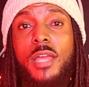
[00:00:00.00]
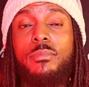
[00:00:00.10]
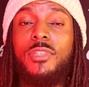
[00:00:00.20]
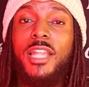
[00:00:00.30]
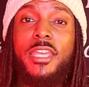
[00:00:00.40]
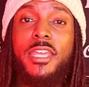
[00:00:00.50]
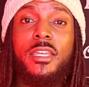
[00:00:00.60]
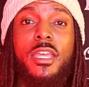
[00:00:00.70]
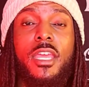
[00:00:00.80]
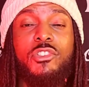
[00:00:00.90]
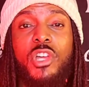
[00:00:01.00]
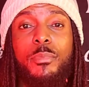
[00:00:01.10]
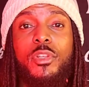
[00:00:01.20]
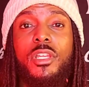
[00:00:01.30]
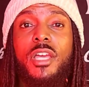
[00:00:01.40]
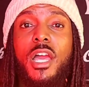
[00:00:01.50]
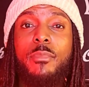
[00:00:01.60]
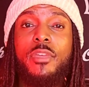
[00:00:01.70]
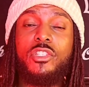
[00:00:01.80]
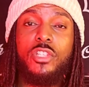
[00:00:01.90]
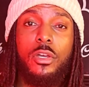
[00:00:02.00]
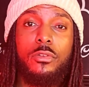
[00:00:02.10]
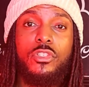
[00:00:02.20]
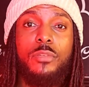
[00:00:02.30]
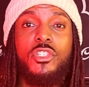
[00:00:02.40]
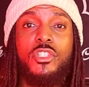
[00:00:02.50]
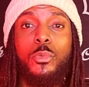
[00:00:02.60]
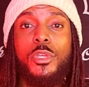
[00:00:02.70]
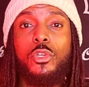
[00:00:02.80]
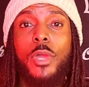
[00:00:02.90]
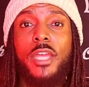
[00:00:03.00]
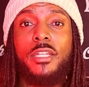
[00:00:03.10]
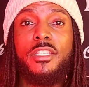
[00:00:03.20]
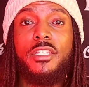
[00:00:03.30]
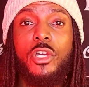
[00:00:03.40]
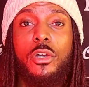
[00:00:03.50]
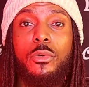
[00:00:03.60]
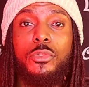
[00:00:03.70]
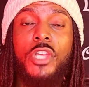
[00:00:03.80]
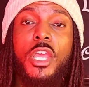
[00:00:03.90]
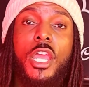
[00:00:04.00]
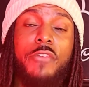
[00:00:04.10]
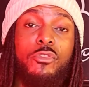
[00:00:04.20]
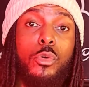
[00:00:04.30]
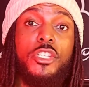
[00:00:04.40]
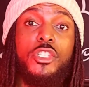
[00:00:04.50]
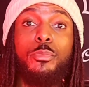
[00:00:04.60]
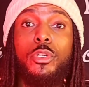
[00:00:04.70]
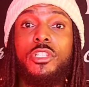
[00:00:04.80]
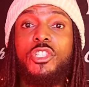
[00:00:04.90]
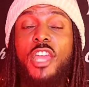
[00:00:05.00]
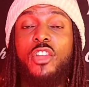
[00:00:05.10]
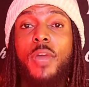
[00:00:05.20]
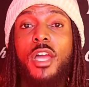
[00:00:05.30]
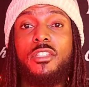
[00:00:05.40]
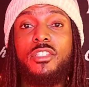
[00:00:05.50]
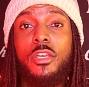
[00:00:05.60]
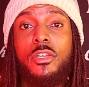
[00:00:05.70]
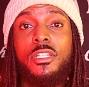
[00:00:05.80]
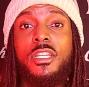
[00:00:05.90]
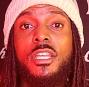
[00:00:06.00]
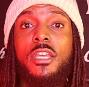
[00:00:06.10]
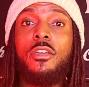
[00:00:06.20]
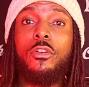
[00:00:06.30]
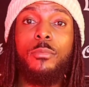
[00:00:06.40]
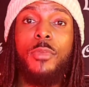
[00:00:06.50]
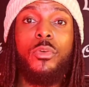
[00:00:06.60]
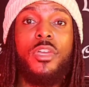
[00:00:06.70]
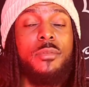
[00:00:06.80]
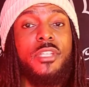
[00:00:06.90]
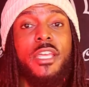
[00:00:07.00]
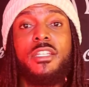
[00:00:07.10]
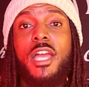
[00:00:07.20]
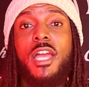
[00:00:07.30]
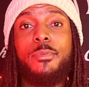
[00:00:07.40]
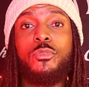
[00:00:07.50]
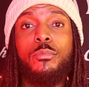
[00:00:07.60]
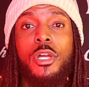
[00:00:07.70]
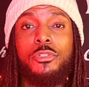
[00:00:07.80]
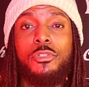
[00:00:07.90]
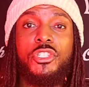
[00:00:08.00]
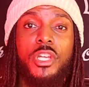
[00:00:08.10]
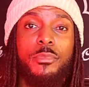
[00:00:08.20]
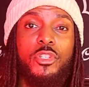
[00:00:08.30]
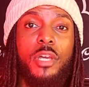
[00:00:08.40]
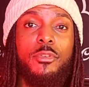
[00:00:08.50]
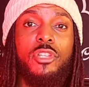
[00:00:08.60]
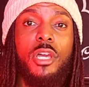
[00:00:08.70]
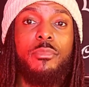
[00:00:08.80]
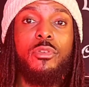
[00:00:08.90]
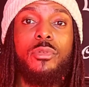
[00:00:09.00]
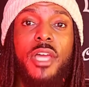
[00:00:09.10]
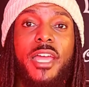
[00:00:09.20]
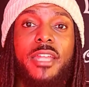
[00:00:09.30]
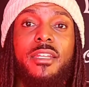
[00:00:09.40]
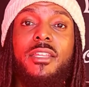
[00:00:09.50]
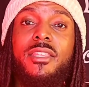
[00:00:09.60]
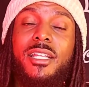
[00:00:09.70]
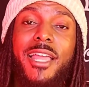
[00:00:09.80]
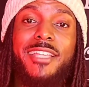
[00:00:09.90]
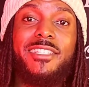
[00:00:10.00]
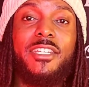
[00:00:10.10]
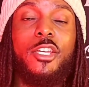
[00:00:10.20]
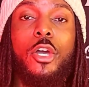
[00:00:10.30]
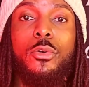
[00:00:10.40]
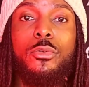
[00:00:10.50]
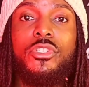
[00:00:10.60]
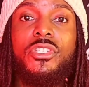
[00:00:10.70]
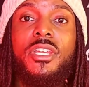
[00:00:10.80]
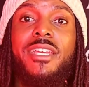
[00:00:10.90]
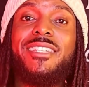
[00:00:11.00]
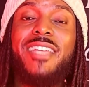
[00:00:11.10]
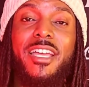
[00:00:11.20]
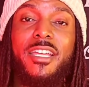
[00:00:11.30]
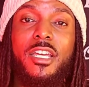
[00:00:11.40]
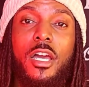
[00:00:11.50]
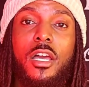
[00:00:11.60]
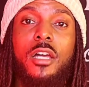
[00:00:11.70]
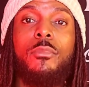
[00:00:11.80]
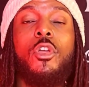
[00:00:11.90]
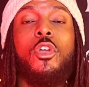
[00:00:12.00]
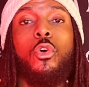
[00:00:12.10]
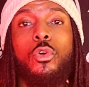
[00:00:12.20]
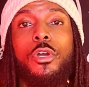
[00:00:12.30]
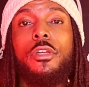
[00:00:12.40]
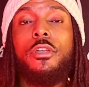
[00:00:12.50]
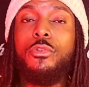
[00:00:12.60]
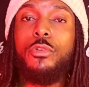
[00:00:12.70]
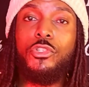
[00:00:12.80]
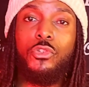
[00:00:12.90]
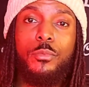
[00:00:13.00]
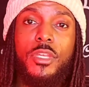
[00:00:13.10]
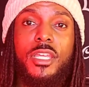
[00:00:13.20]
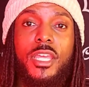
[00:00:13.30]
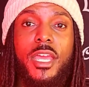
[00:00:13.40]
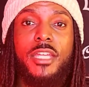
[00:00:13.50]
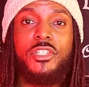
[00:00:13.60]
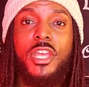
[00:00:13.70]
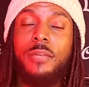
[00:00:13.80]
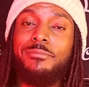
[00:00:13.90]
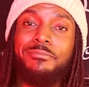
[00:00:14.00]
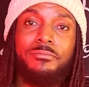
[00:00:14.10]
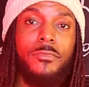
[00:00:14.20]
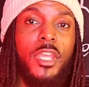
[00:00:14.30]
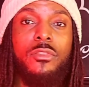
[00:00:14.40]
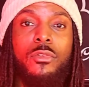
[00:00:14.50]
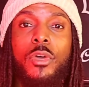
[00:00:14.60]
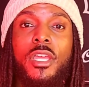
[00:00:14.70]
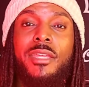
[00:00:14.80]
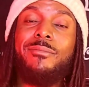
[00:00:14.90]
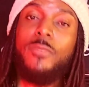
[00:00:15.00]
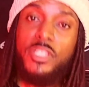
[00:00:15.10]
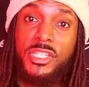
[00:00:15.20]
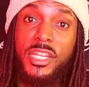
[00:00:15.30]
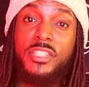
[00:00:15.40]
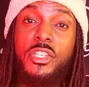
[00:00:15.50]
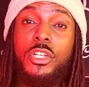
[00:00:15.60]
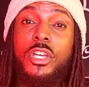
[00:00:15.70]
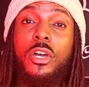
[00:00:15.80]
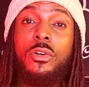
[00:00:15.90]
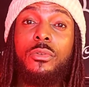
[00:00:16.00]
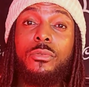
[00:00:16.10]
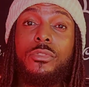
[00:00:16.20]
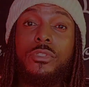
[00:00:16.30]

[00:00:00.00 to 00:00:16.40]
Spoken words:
like, and jump in the comments. Talk to me so we could crack these codes. If you want to support the channel monetarily, go to my website and cop some merch, www.theclassiccodes.com. Or you can shoot me a Cash App. Either way, stick to the codes.